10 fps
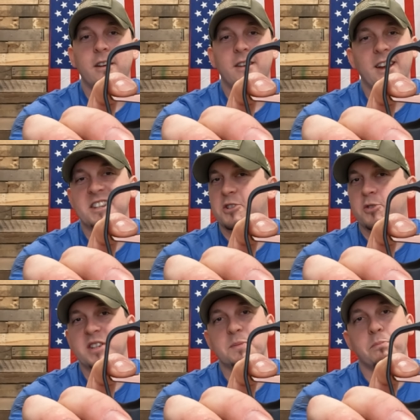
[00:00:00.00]
Nice
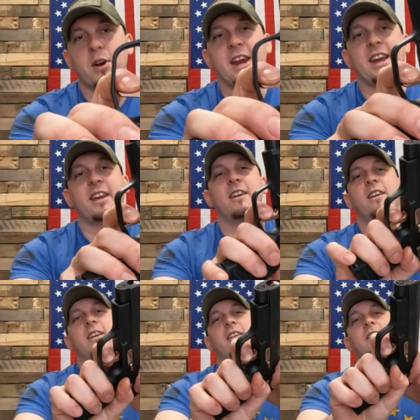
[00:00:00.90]
crisp break,
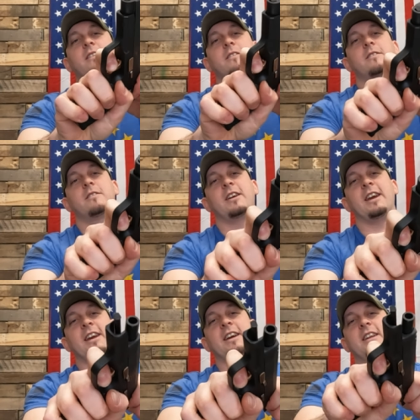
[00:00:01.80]

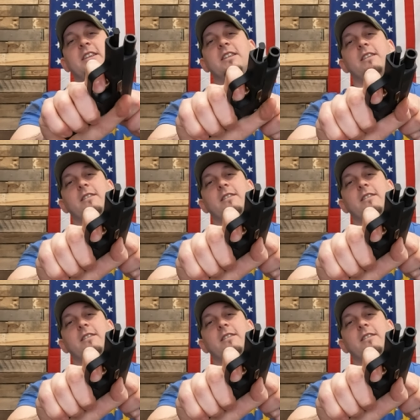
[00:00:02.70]
And